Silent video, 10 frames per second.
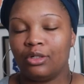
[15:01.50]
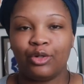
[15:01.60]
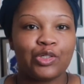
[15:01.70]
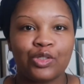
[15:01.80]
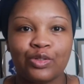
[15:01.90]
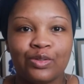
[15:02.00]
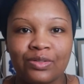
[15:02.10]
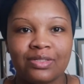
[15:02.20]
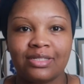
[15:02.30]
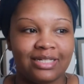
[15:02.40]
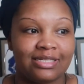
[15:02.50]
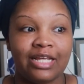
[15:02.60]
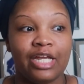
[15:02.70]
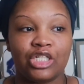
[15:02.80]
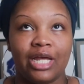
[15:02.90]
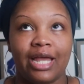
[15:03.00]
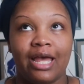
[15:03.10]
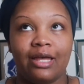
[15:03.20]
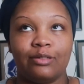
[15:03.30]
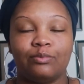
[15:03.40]
crystals and sage. Like,
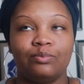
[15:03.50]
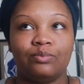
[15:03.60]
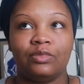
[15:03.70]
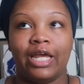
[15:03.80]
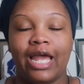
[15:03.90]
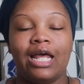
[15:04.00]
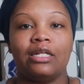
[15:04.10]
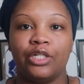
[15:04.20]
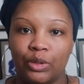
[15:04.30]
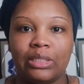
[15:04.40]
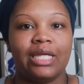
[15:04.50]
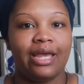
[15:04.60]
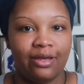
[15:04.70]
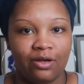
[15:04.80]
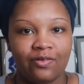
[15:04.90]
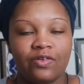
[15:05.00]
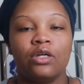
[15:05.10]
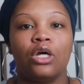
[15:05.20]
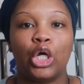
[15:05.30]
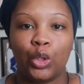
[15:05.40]
I Like, I literally have
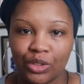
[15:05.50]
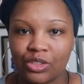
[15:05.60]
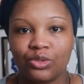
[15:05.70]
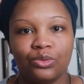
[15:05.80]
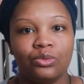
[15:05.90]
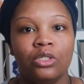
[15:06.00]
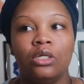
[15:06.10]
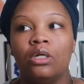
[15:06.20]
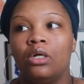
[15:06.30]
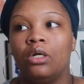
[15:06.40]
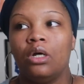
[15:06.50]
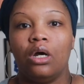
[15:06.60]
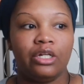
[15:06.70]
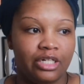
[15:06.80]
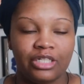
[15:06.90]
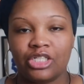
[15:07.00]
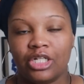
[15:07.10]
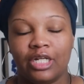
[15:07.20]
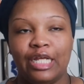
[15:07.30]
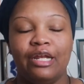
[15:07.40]
a crystal
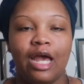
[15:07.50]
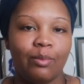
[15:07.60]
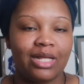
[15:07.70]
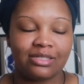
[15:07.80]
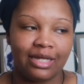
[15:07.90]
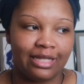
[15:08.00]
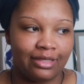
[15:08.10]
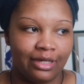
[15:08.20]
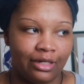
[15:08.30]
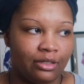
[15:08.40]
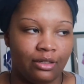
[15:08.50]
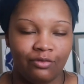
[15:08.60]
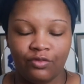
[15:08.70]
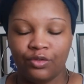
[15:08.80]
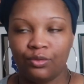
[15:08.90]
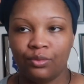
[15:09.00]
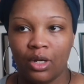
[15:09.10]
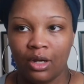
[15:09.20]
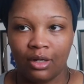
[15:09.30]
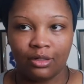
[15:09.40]
addiction. Now, I'm not saying that if you
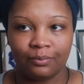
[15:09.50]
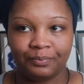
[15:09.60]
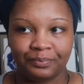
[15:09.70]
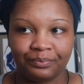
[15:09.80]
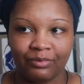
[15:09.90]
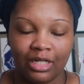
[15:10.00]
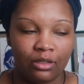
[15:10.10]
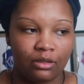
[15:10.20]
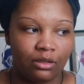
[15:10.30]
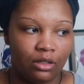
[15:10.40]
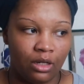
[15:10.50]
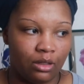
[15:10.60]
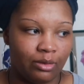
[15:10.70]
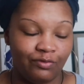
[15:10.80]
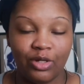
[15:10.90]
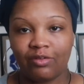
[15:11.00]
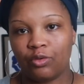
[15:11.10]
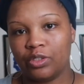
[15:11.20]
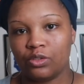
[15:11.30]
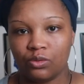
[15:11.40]
have
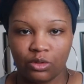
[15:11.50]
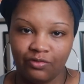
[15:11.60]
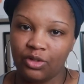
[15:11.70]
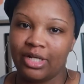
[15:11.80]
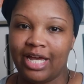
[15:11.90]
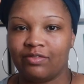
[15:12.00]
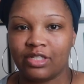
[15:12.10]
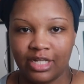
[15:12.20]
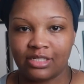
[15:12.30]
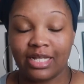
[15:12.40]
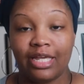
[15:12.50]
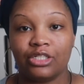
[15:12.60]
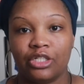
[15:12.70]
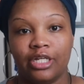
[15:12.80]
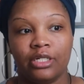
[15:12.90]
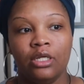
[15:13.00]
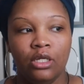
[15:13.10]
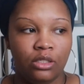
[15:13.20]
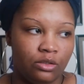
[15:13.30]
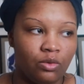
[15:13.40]
crystals, or if you have stage that
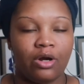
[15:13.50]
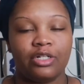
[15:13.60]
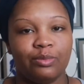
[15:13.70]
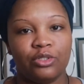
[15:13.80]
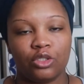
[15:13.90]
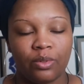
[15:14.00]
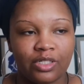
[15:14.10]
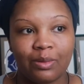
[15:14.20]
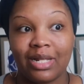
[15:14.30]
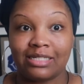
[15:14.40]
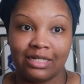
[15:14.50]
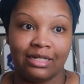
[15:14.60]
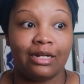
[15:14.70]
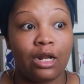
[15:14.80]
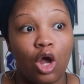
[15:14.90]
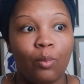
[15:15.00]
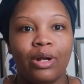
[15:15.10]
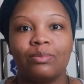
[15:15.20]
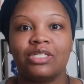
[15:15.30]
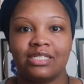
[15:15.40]
you are a spiritual person. I'm not saying that at all, but
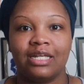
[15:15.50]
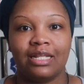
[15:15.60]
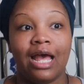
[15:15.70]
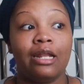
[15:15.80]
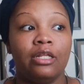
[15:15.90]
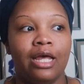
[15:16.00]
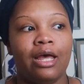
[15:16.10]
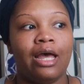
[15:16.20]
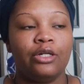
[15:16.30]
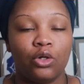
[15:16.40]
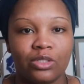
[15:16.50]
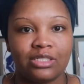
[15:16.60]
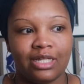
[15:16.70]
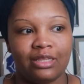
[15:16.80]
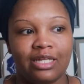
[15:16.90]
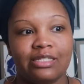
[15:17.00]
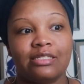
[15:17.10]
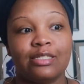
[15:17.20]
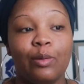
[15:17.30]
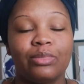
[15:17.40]
I'm just saying that I noticed that that's
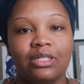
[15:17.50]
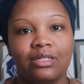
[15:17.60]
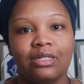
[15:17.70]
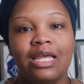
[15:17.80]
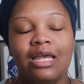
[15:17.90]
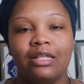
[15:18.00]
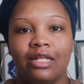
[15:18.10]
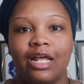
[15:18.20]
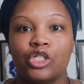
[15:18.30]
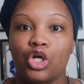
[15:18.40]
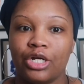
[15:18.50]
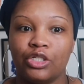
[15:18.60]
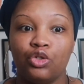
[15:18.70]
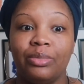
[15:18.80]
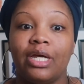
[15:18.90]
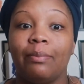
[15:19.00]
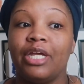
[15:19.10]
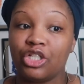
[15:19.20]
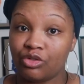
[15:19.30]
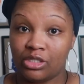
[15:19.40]
something that I started to become
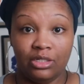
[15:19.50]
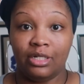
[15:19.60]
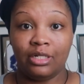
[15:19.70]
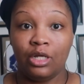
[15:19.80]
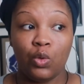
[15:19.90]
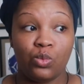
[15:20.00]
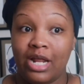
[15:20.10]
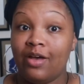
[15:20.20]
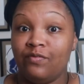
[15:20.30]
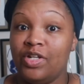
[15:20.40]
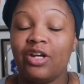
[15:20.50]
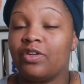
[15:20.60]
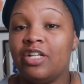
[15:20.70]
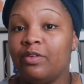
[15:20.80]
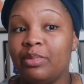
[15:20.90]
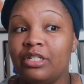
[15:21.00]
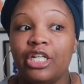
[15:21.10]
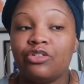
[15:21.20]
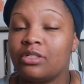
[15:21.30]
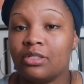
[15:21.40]
interested in when I've never even been
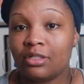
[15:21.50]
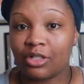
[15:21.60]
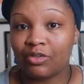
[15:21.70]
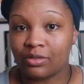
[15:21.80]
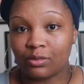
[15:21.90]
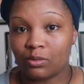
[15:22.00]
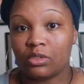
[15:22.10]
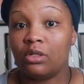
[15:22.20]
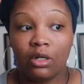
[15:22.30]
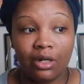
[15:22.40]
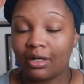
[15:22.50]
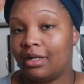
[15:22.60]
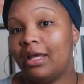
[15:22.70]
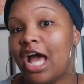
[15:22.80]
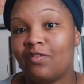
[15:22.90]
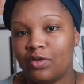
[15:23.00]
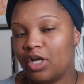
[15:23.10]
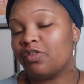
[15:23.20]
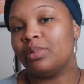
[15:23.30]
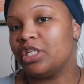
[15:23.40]
interested in crystals. None of that. I've
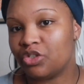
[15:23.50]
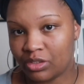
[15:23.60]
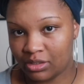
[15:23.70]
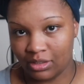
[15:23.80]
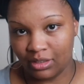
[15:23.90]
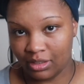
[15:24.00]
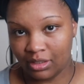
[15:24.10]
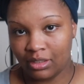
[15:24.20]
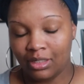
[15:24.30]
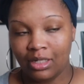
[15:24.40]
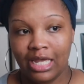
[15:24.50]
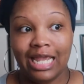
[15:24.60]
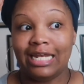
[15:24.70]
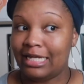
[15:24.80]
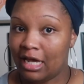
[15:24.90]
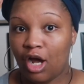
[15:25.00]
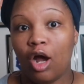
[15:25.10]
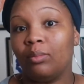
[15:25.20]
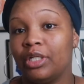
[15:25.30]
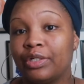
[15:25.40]
never been interested in that. And now
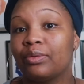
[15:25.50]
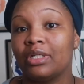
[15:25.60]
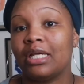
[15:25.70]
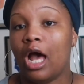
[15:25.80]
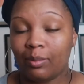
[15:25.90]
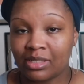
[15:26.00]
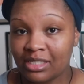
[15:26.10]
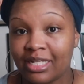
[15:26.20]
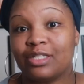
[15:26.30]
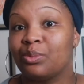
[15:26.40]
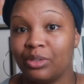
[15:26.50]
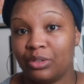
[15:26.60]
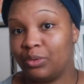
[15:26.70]
I'm literally obsessed with